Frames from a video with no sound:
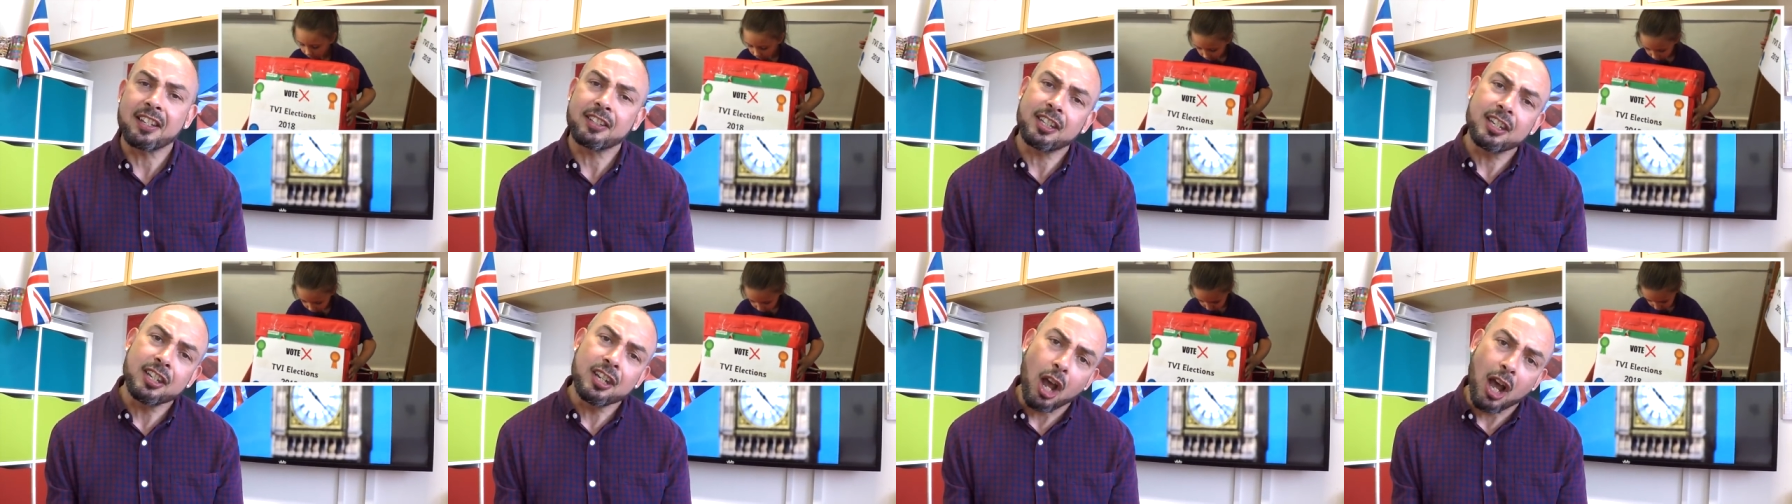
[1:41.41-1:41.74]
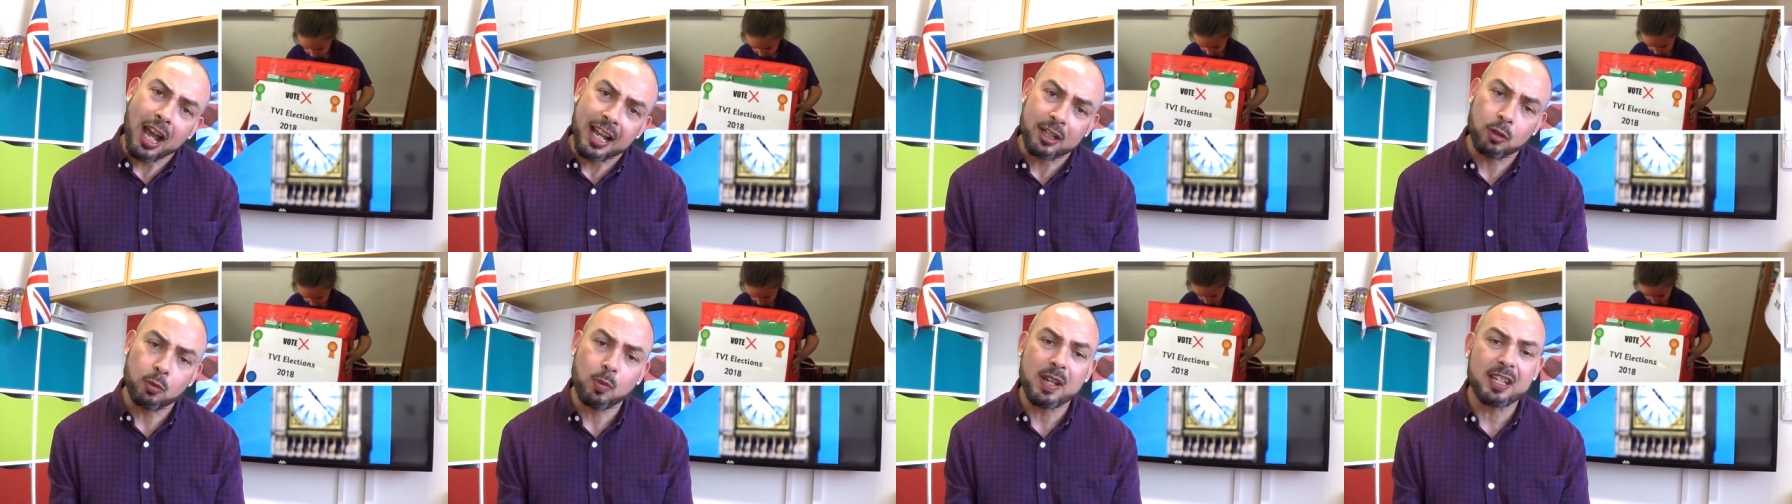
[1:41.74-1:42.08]

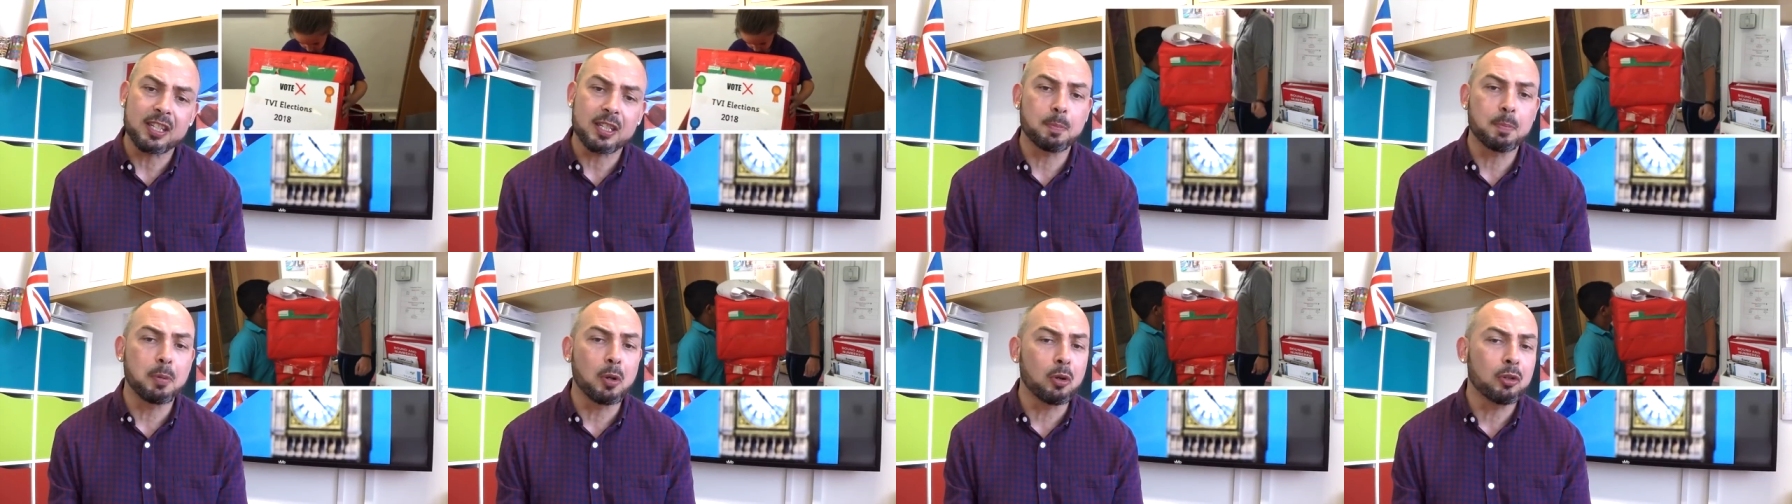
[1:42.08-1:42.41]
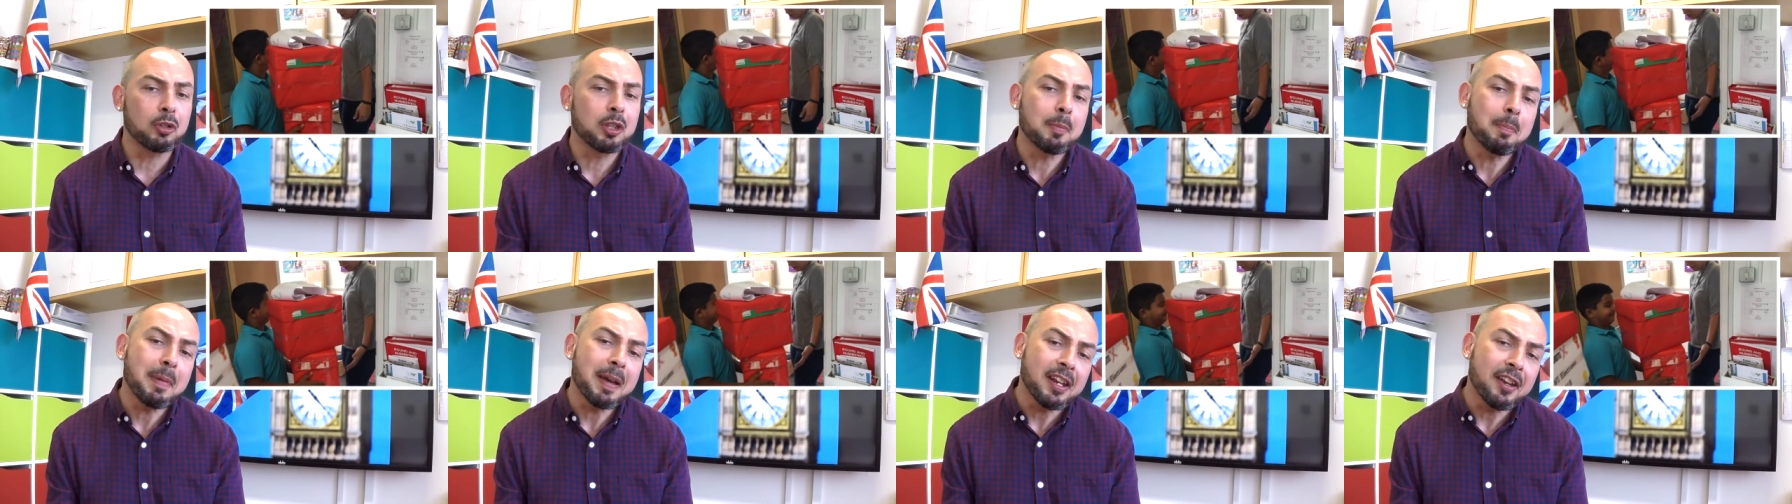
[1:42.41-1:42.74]
tonight we explore
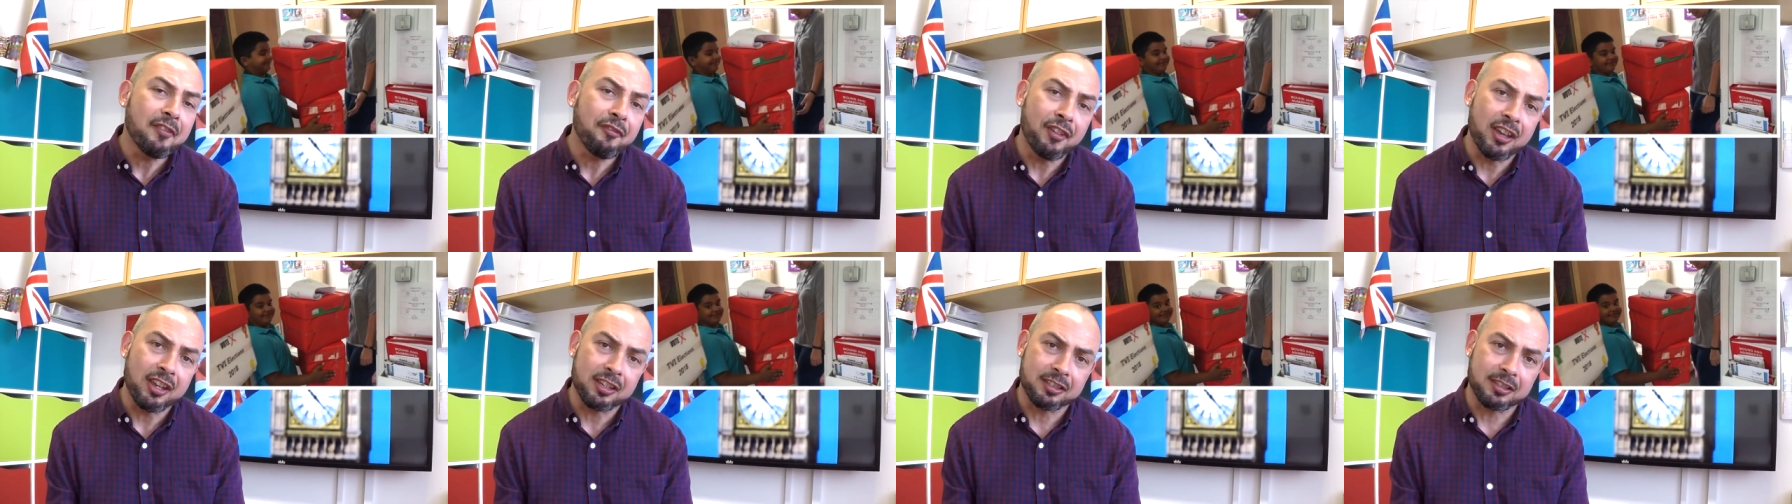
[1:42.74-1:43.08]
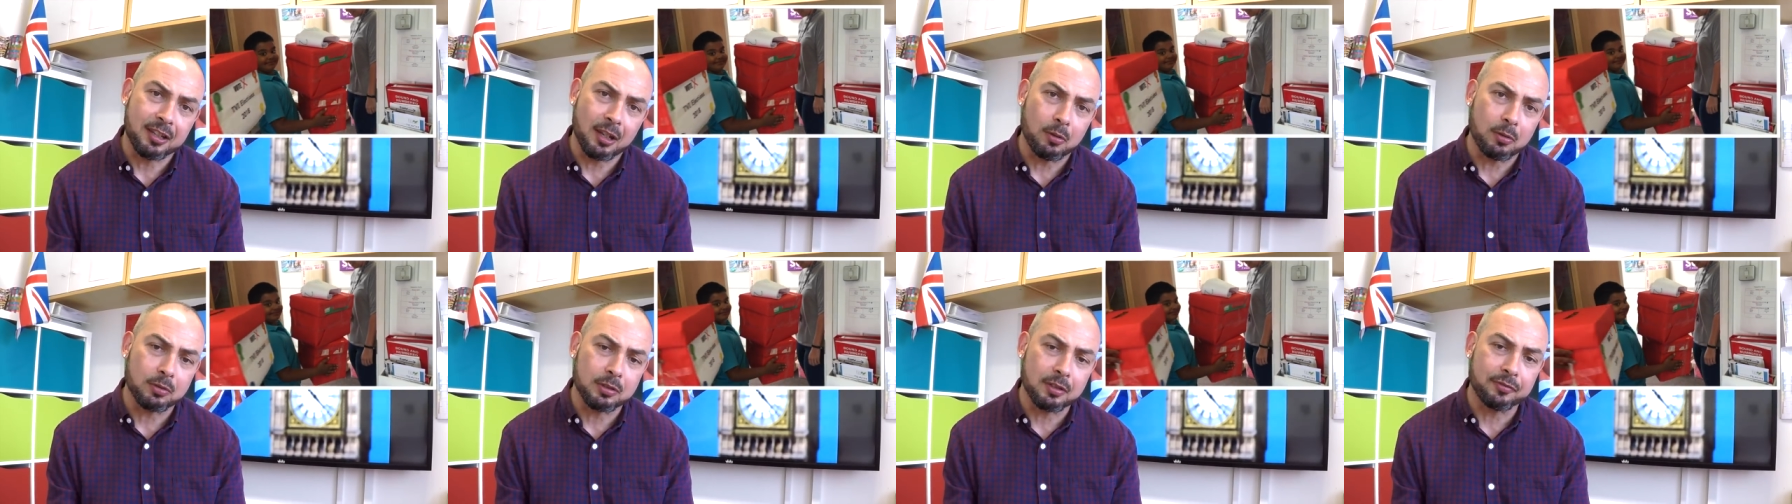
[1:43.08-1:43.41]
the
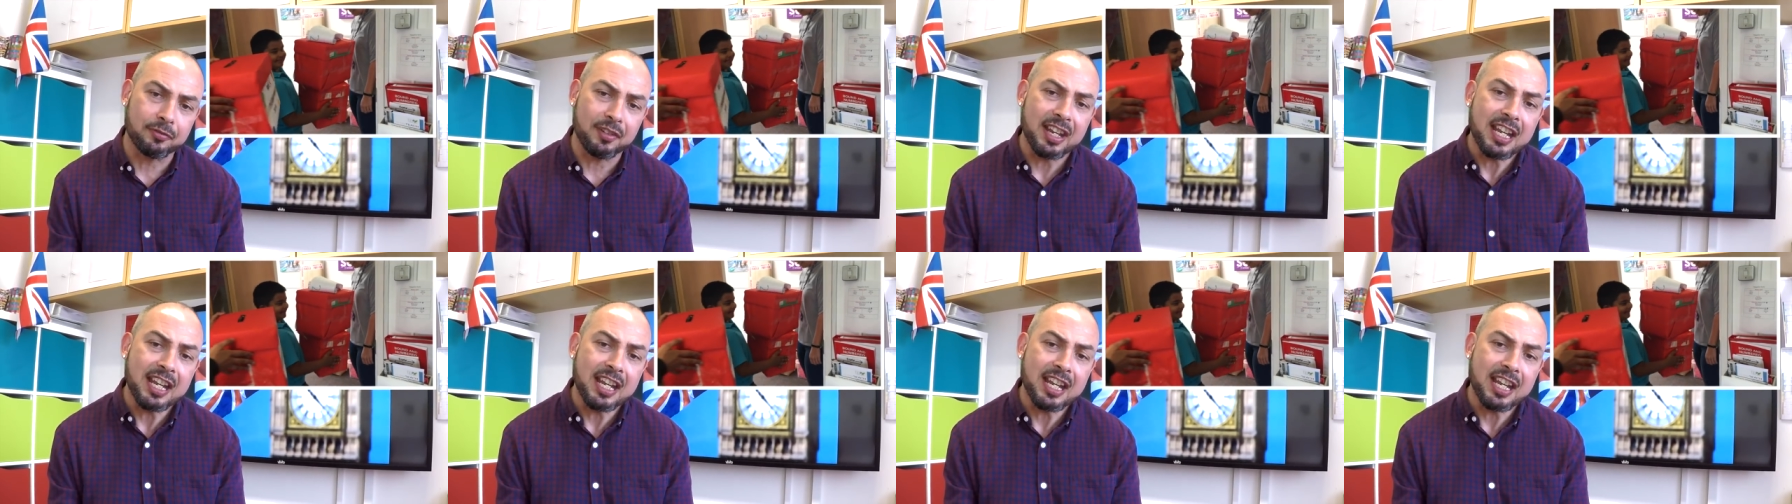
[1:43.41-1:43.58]
manifestos of